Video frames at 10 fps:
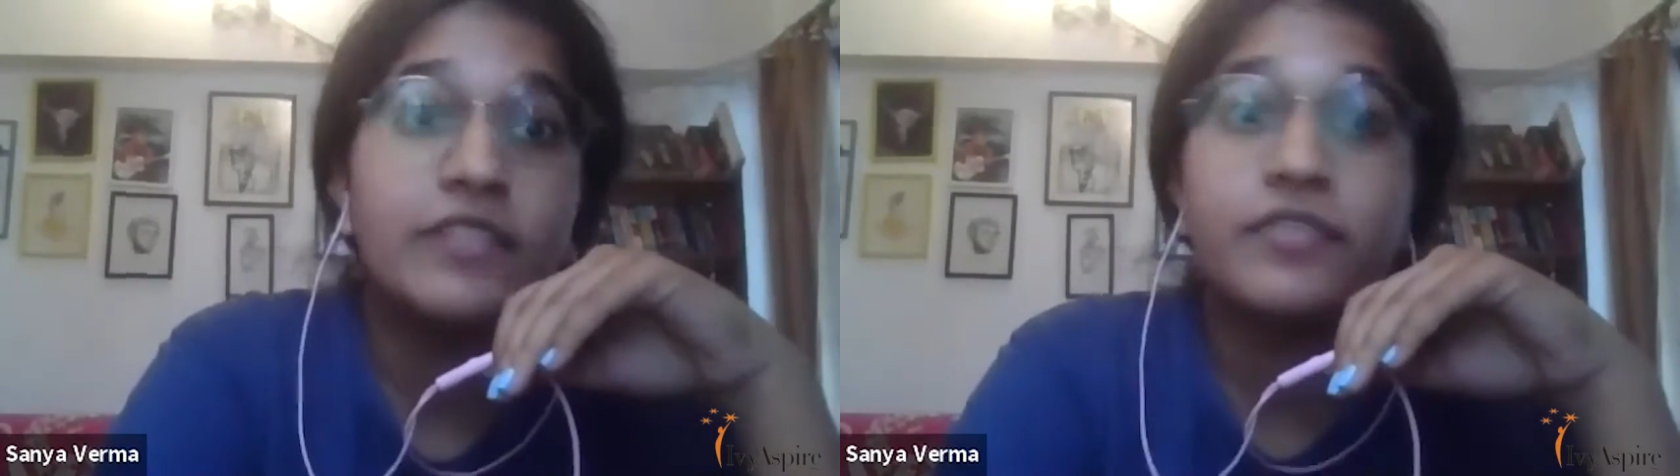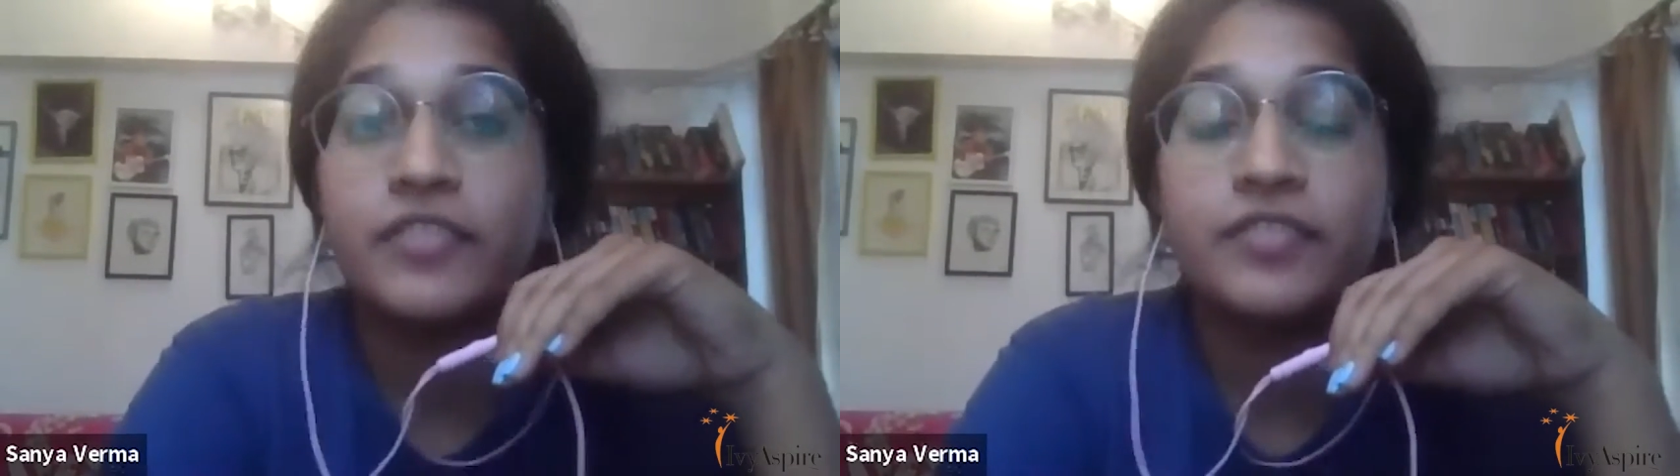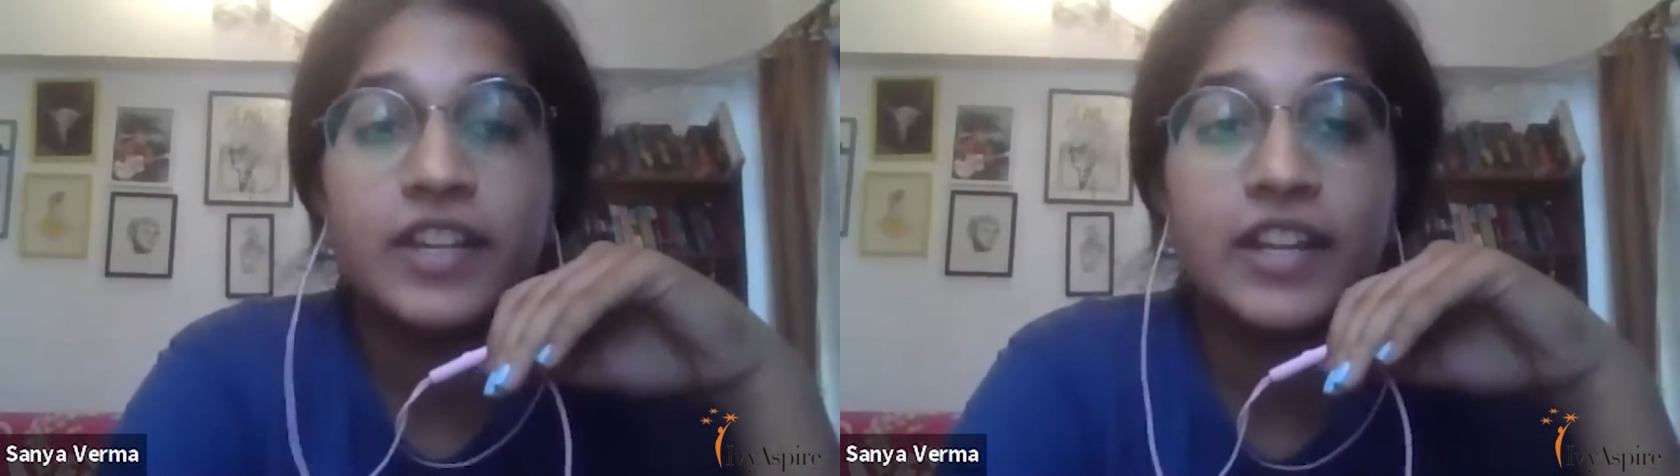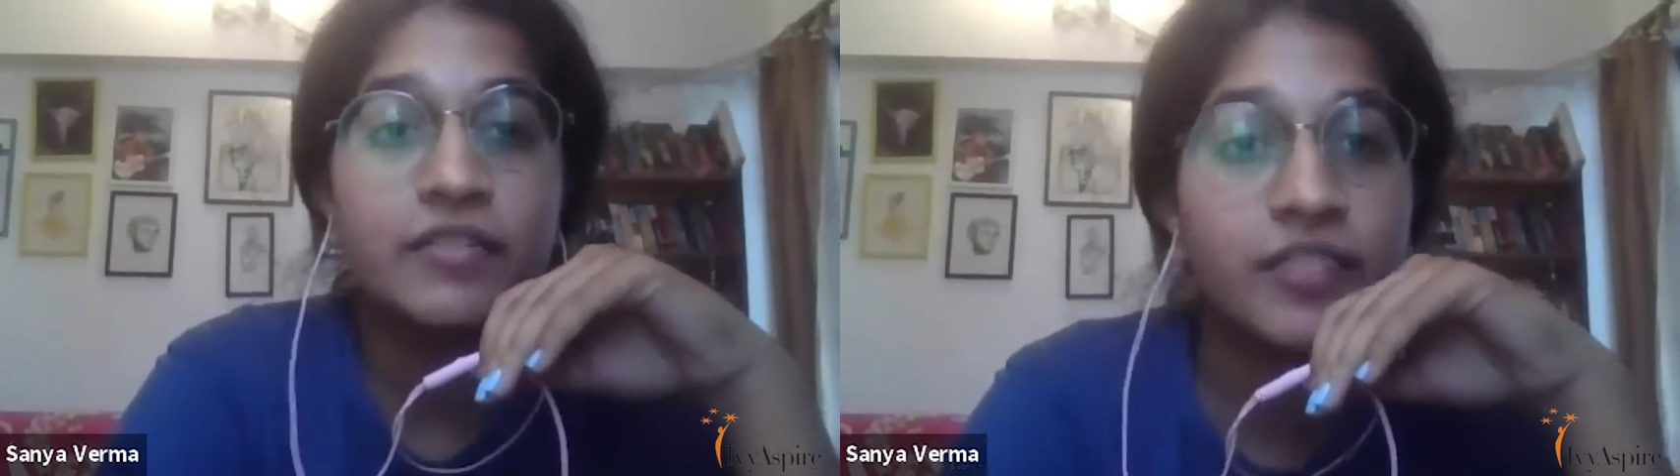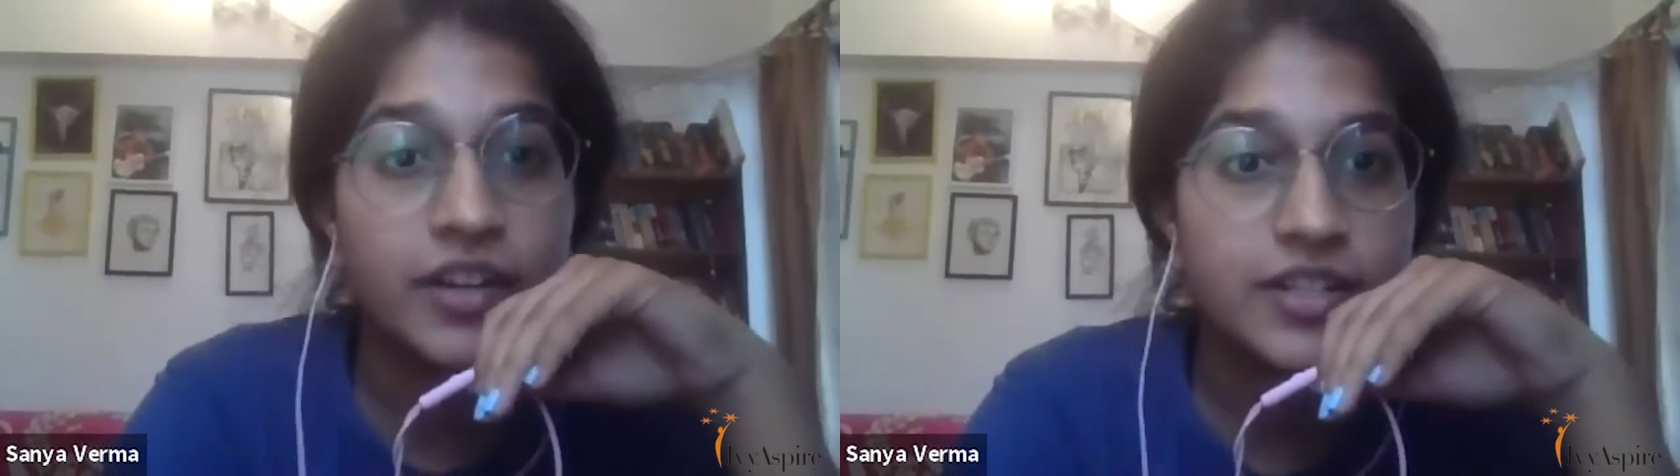50
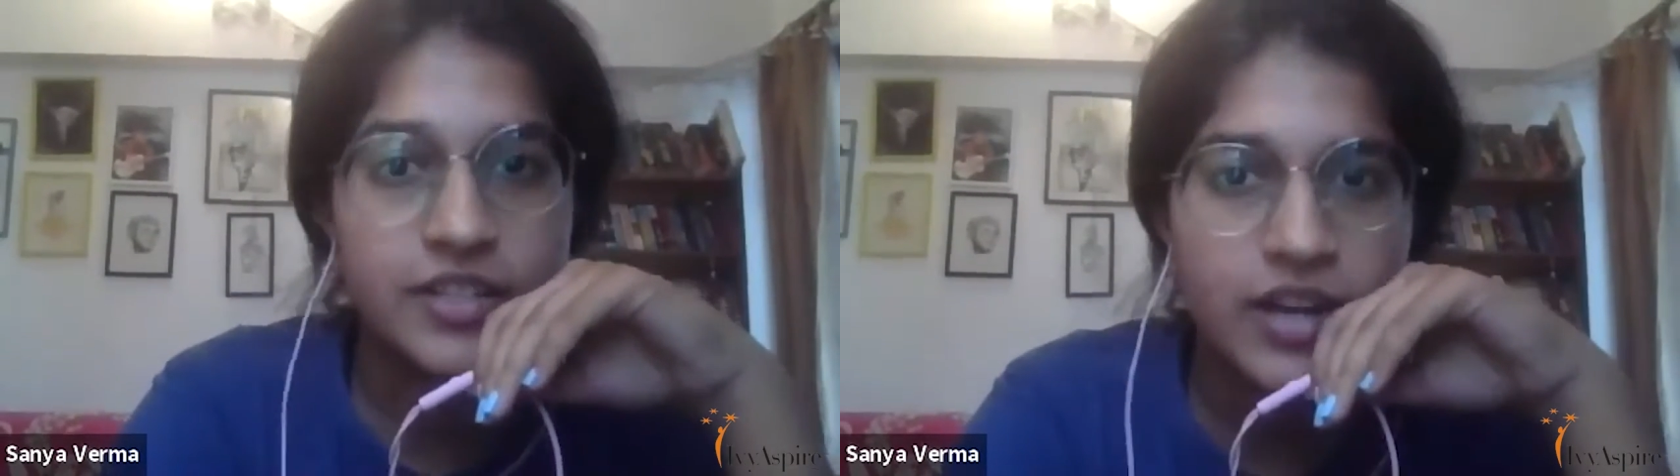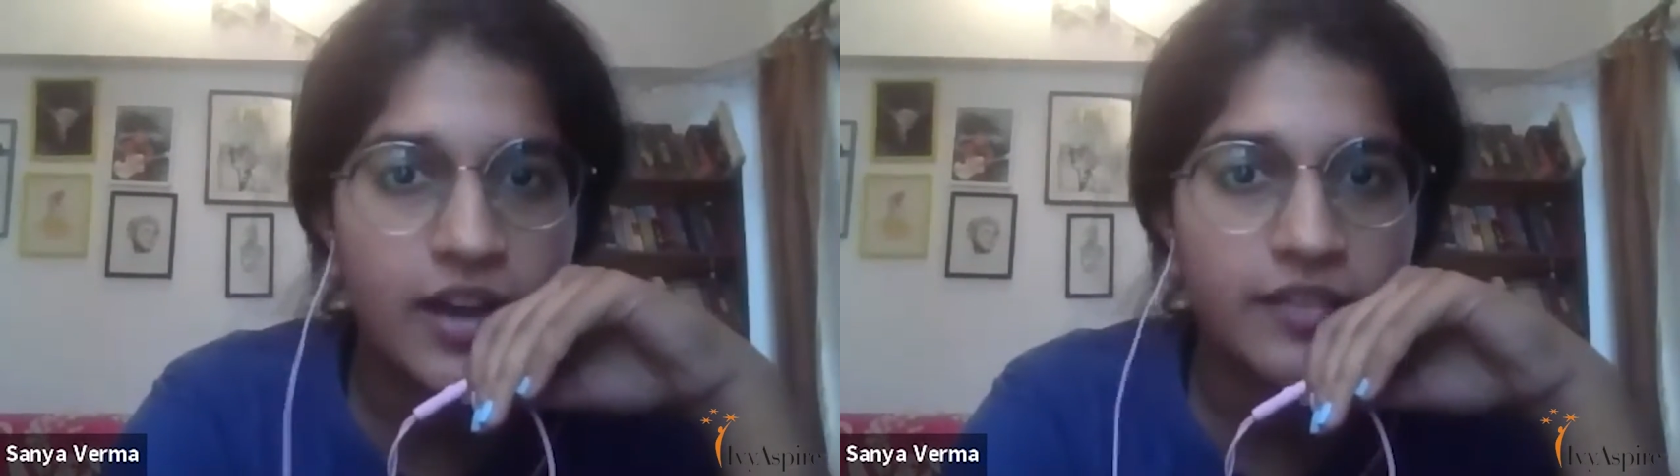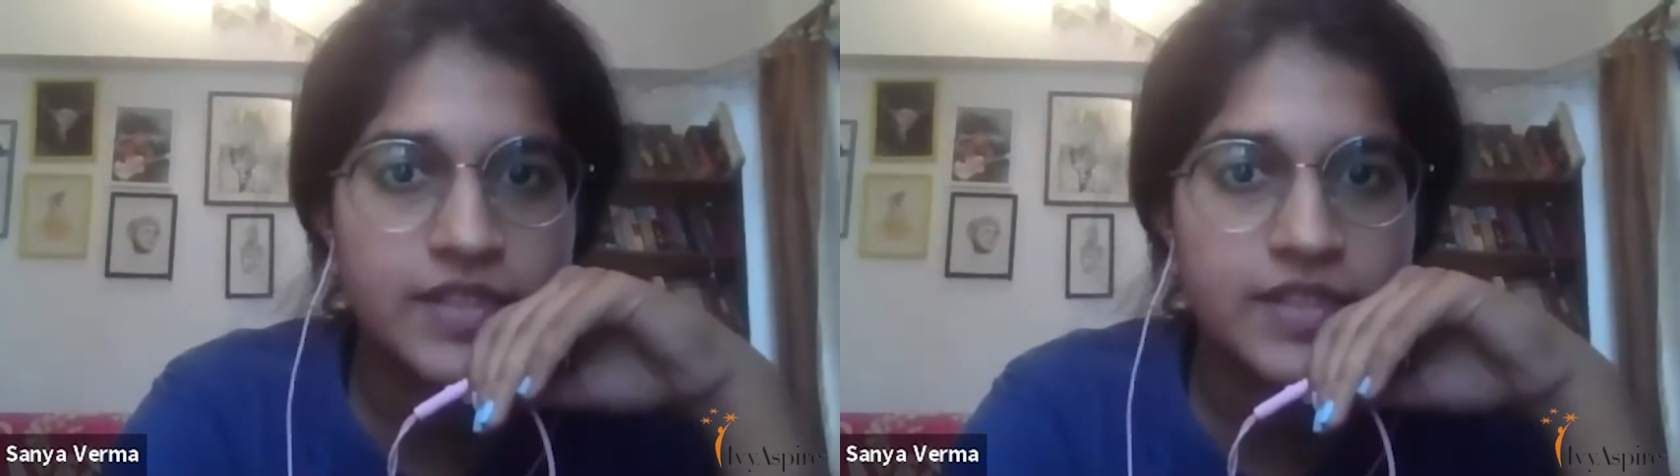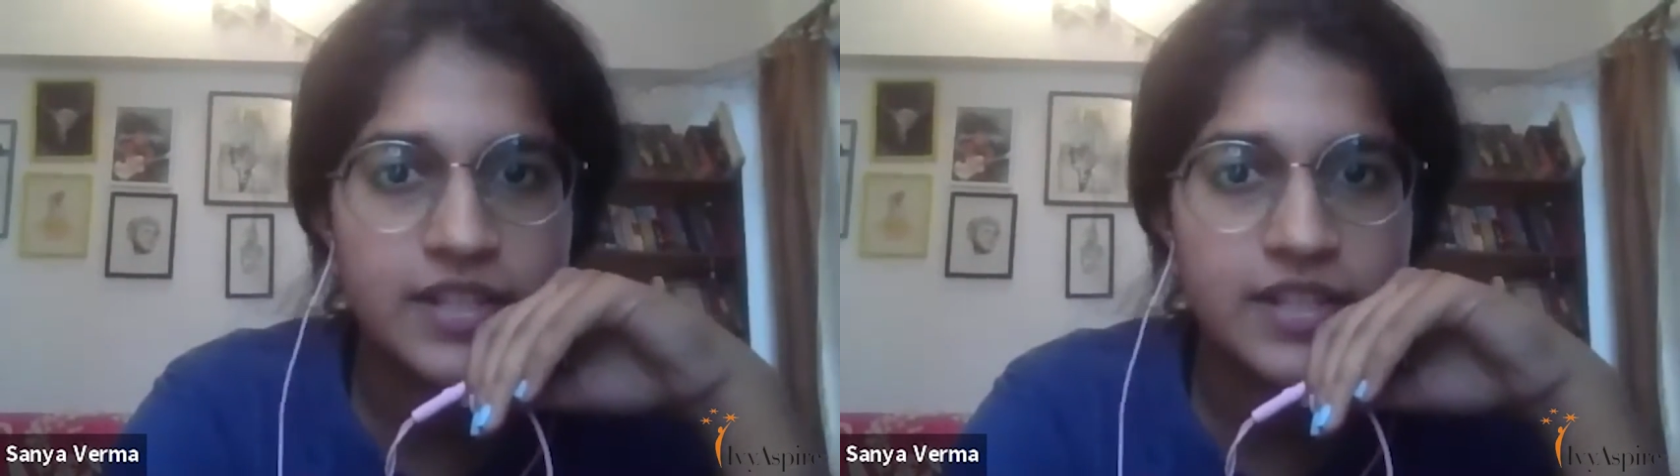first drafts.